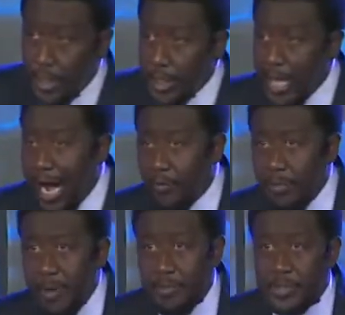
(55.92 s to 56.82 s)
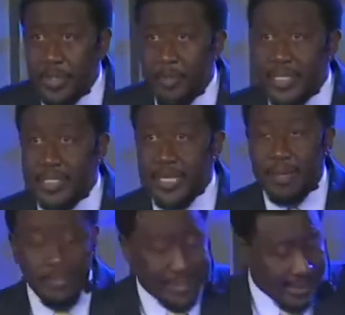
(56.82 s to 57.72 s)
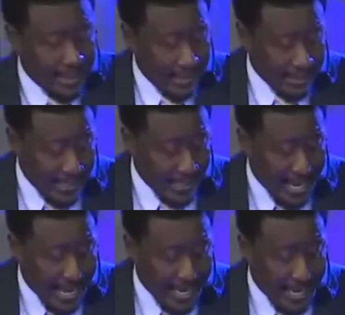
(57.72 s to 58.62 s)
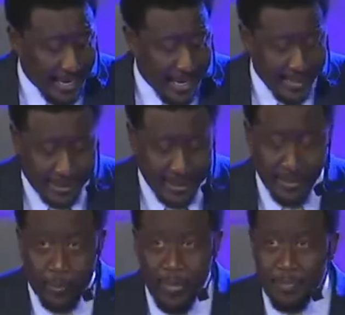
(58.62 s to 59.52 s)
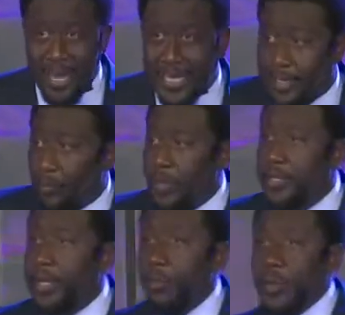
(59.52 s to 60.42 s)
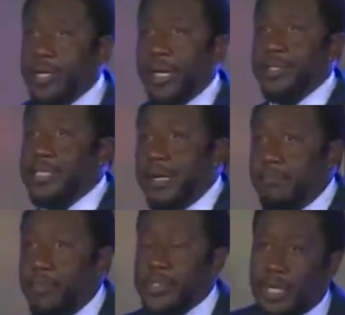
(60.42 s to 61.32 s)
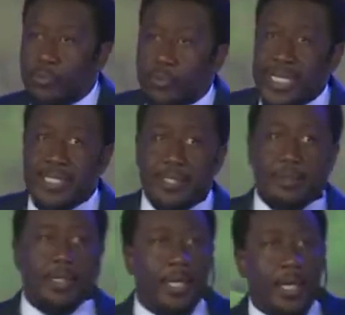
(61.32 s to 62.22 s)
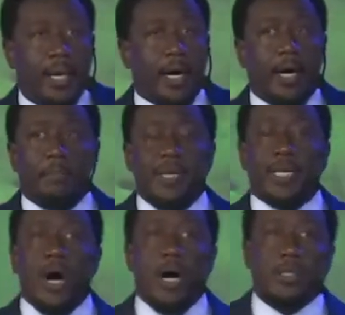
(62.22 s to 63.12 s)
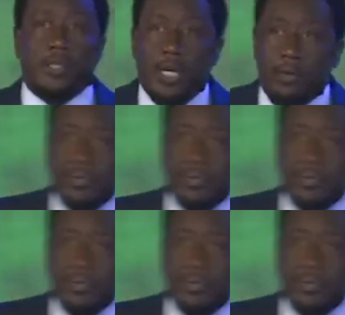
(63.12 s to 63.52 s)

Y'all remember some of the statements that I said that we make. We at some reason, because of